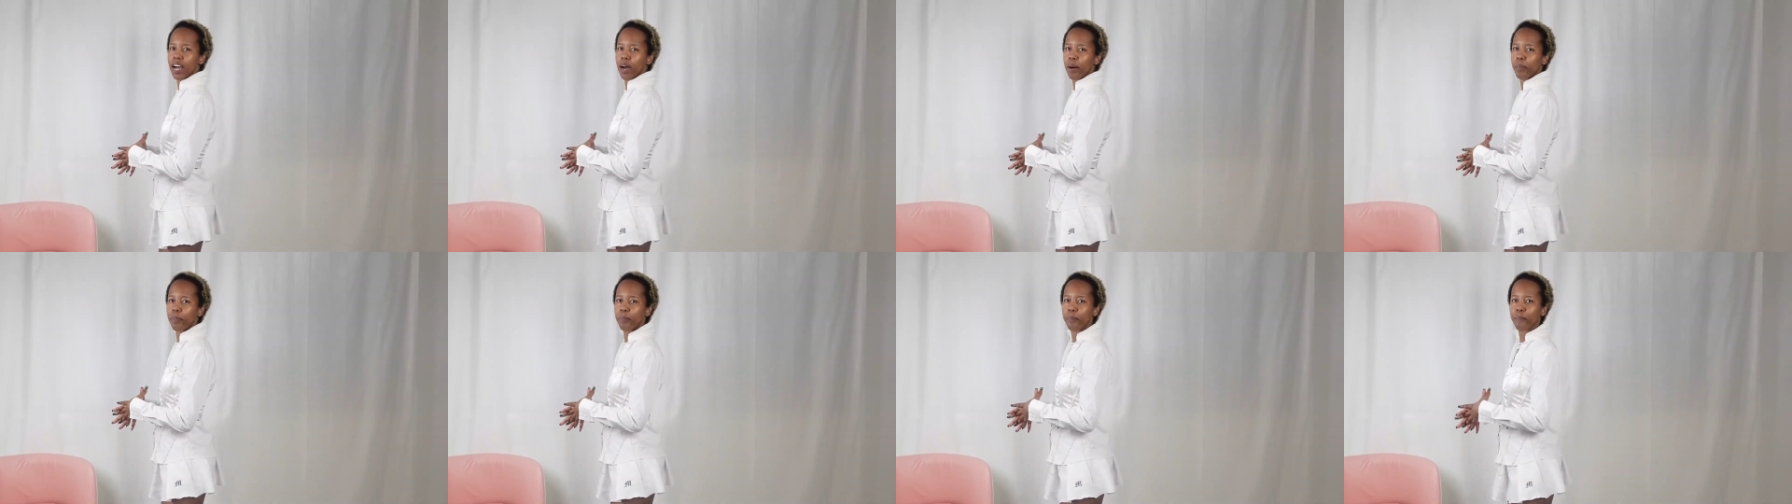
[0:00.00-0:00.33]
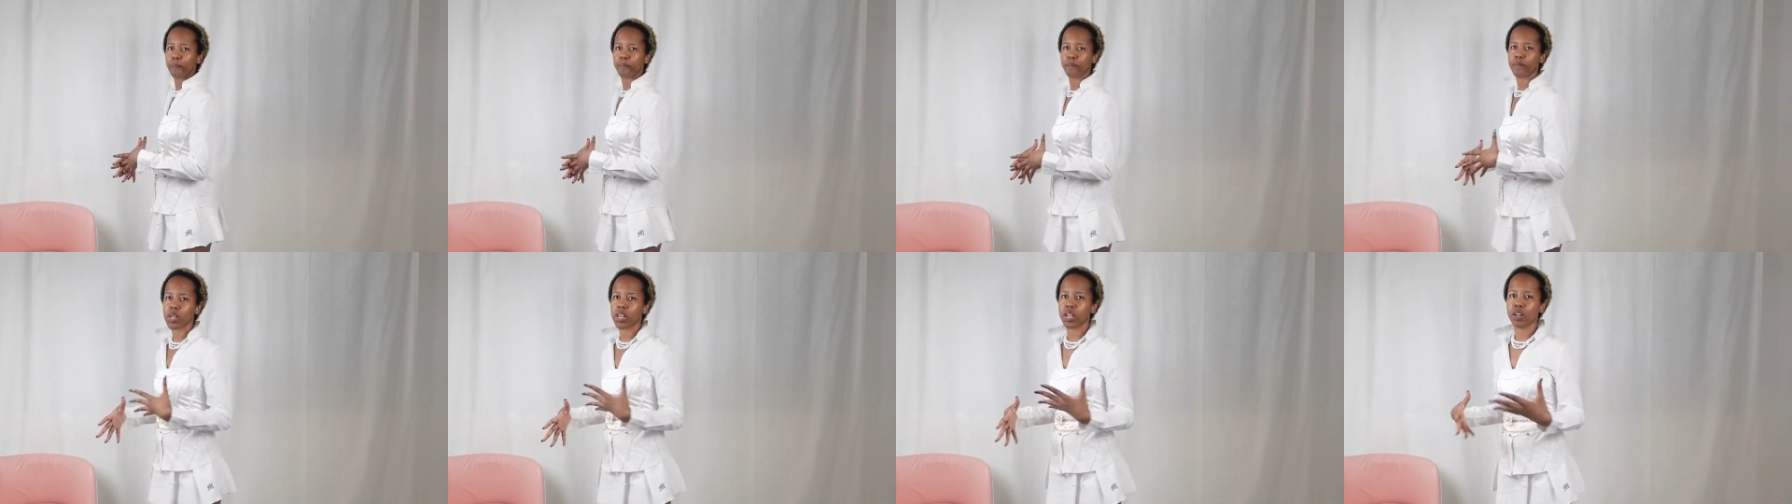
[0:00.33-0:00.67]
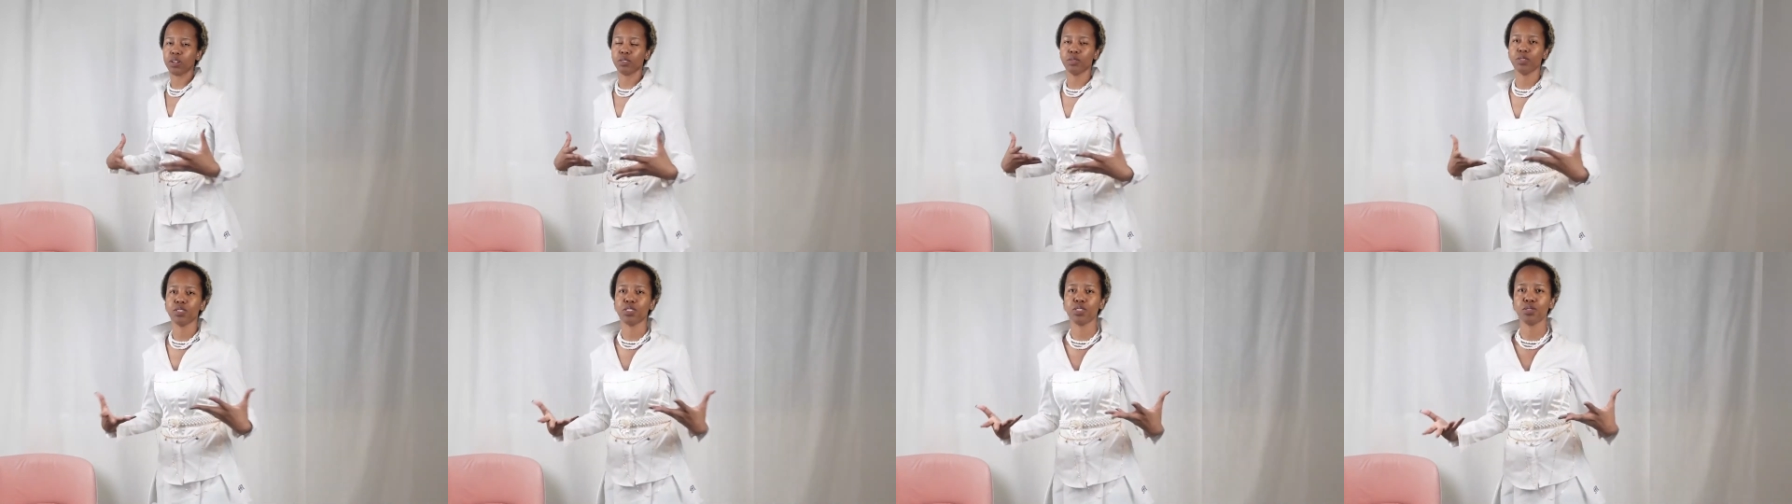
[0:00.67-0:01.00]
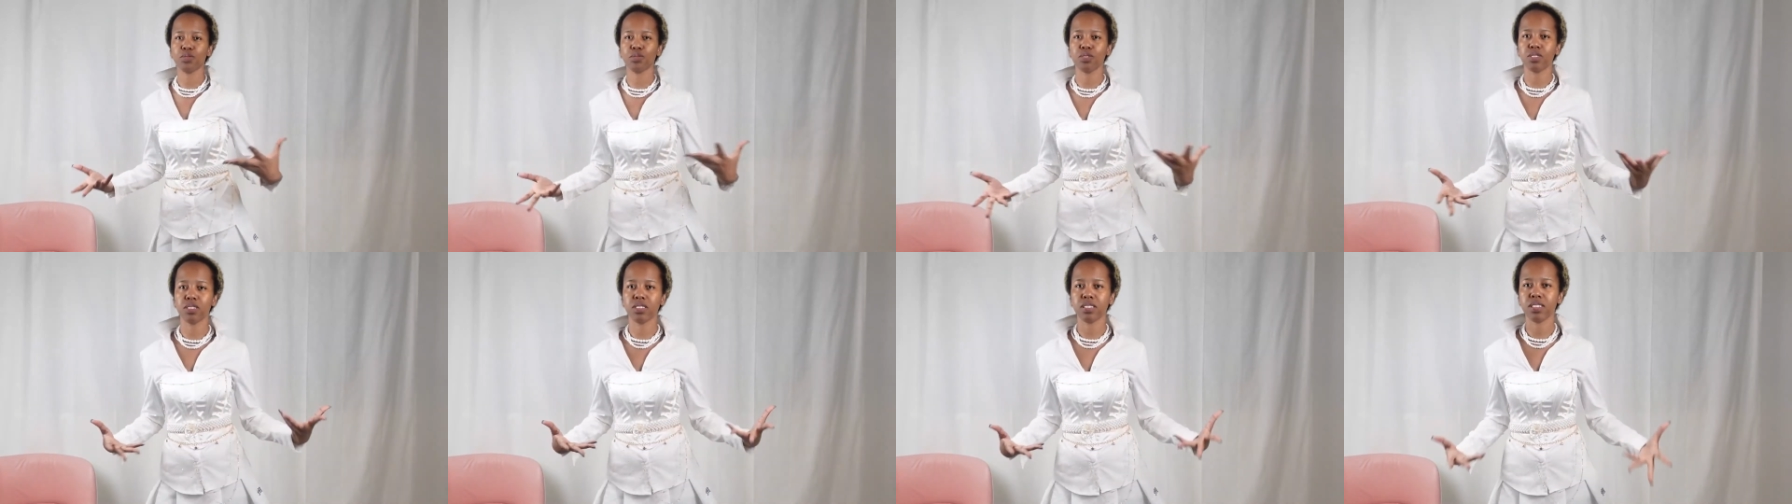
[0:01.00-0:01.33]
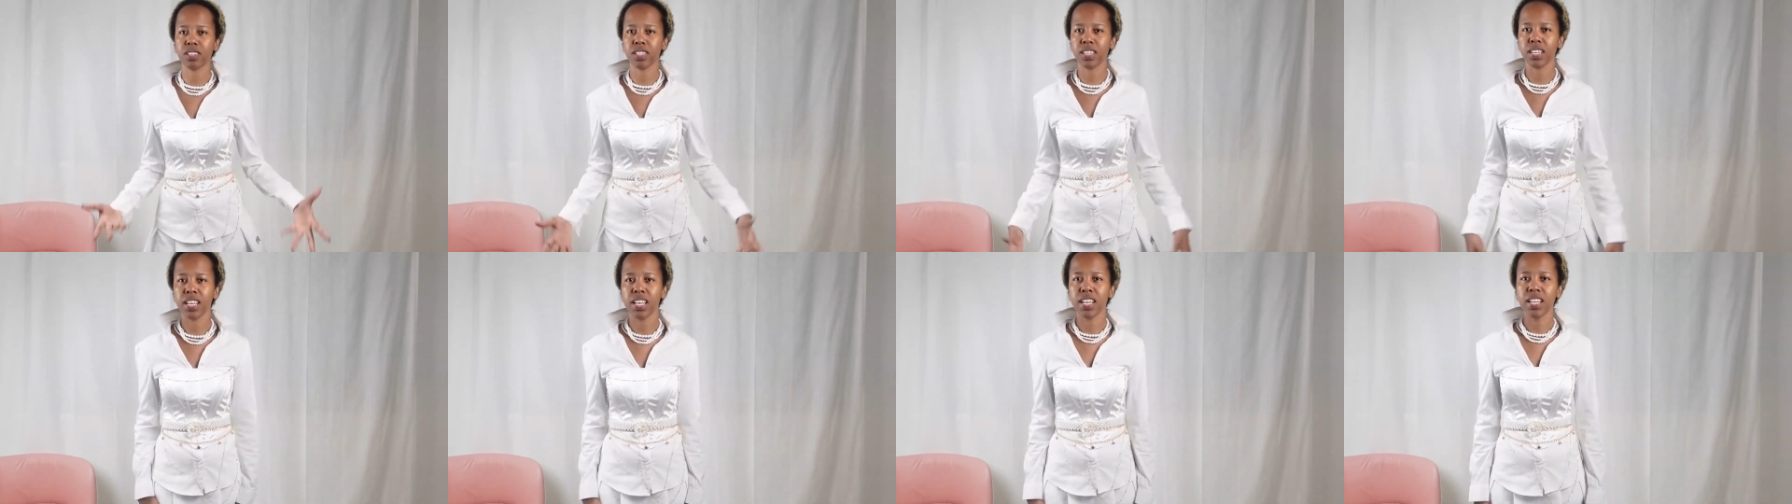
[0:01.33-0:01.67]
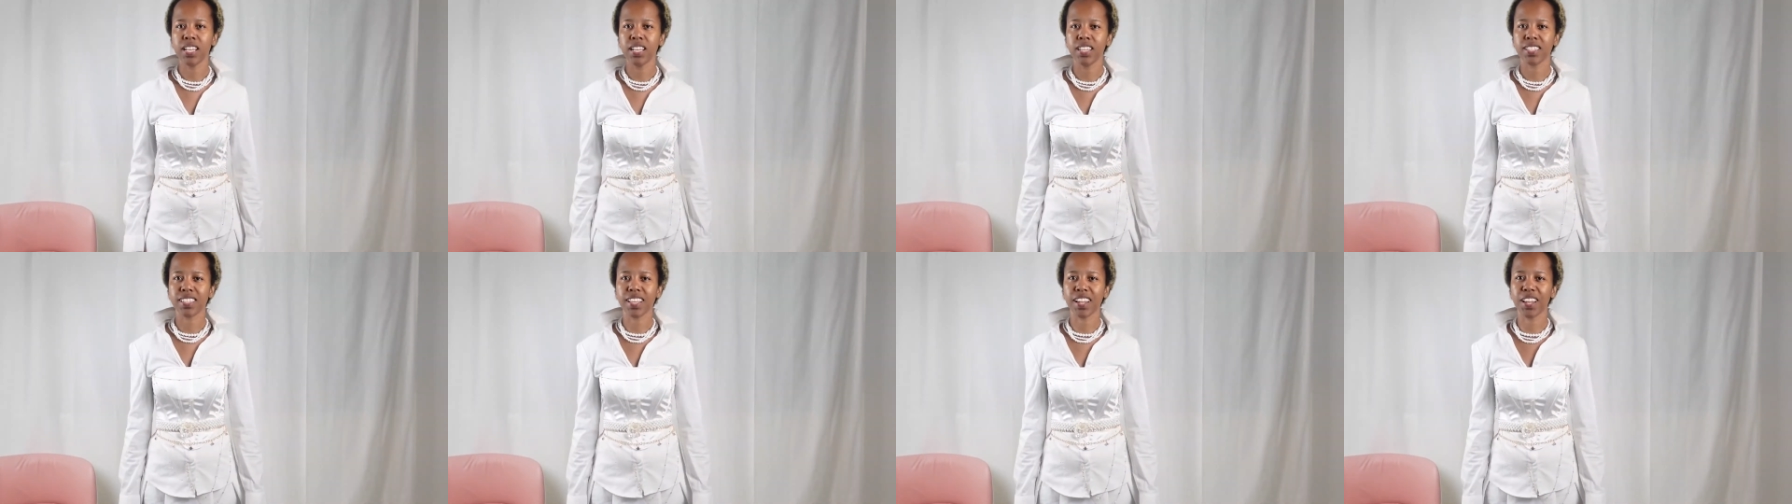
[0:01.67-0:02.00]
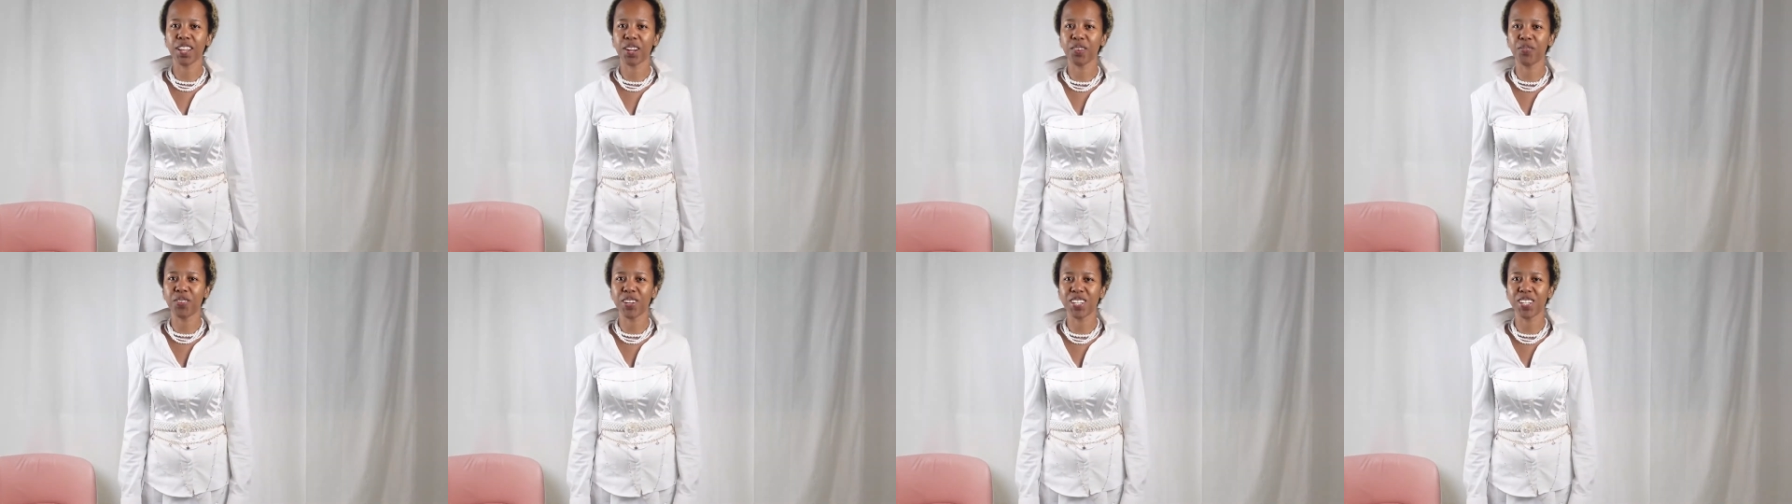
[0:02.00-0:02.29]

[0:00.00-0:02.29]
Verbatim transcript: Oh, no, it's, it's a little